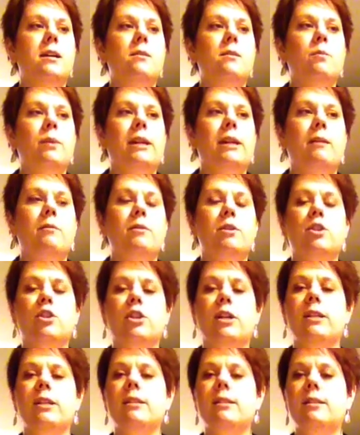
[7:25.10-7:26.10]
When I was
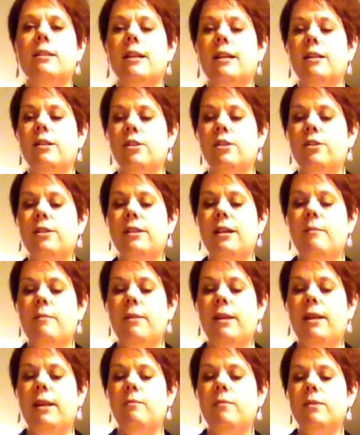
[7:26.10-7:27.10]
stressed, I turned to
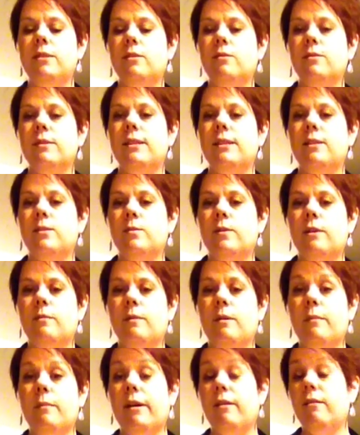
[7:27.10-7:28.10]
M&Ms. Those things went in
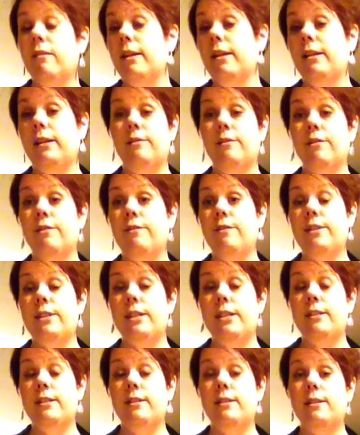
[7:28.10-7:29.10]
my mouth. I never even
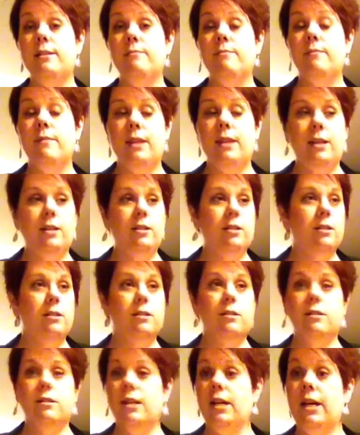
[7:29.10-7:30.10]
tasted them.
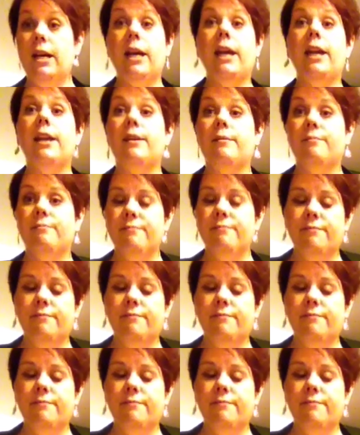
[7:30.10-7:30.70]
I ate them.